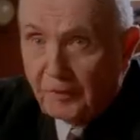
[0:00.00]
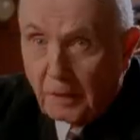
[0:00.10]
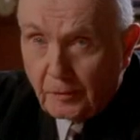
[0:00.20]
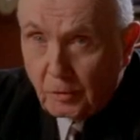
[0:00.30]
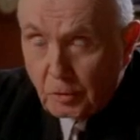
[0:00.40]

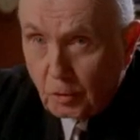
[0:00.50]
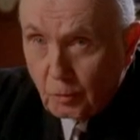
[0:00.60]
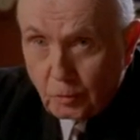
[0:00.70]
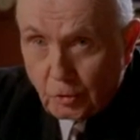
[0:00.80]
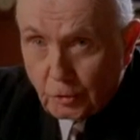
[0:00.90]
father
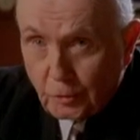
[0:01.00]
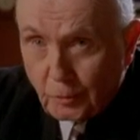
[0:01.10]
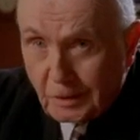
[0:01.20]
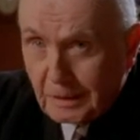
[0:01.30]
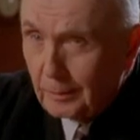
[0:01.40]
told you
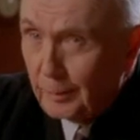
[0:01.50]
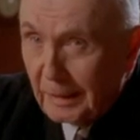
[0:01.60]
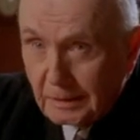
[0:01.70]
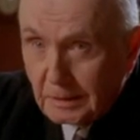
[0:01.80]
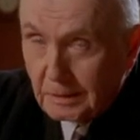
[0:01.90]
the
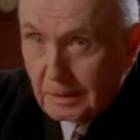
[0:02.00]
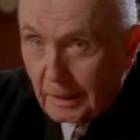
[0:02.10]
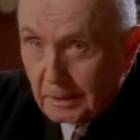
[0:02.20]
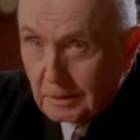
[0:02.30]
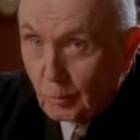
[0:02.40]
best
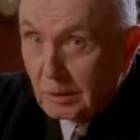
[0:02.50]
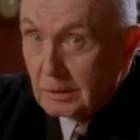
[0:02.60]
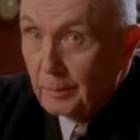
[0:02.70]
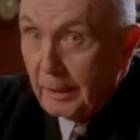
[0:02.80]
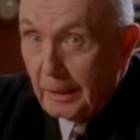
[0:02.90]
sex was
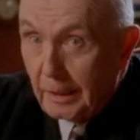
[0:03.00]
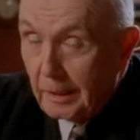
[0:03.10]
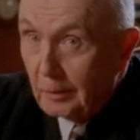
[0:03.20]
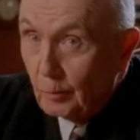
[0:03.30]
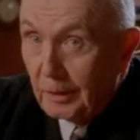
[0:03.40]
to be
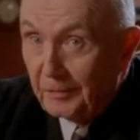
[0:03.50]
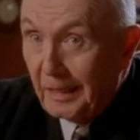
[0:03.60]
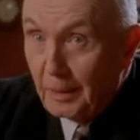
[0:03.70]
had with